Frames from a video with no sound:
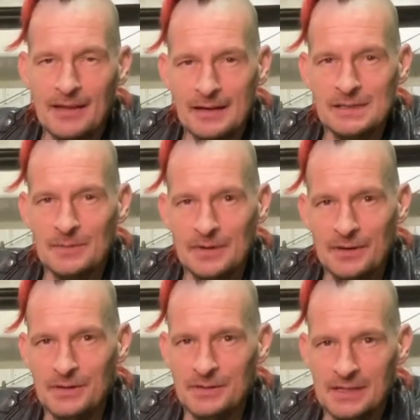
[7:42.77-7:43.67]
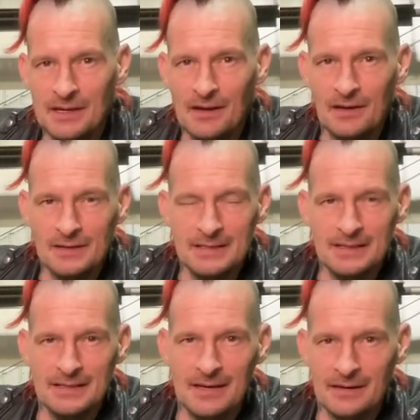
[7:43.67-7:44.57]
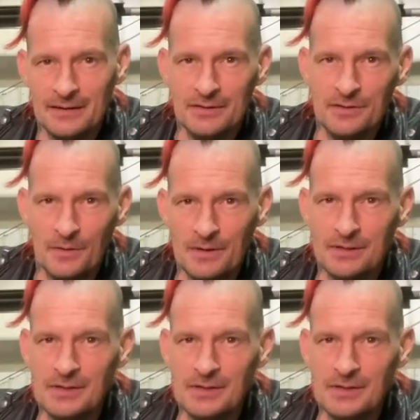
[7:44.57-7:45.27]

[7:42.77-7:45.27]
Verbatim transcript: That's when they're using an oxyacetylene torch.